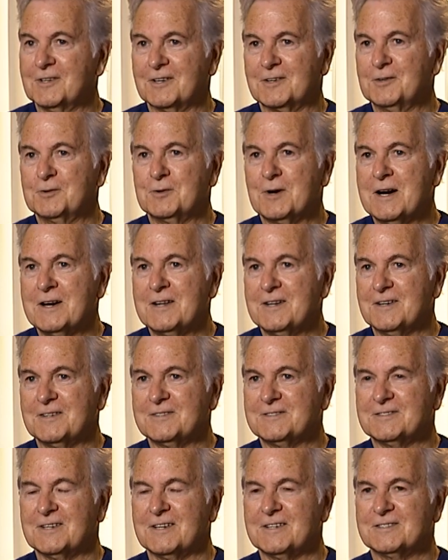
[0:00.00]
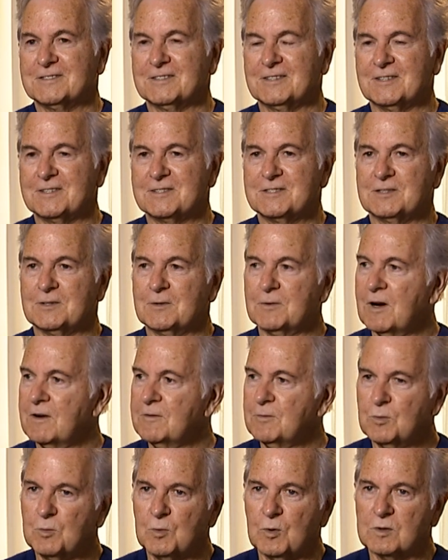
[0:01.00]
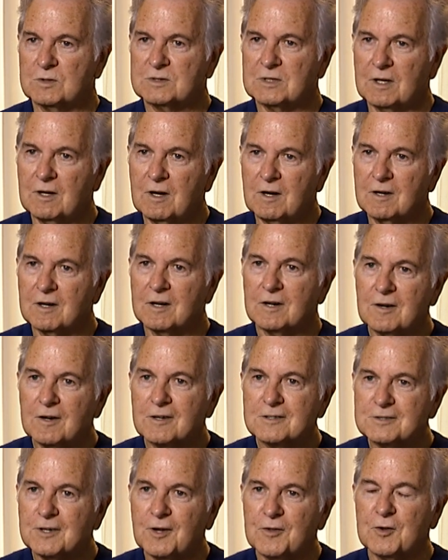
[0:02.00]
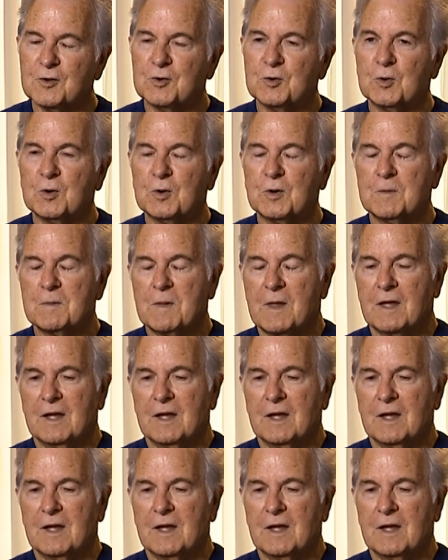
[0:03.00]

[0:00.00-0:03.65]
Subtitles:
little radio station. So I walked along and knocked on the door,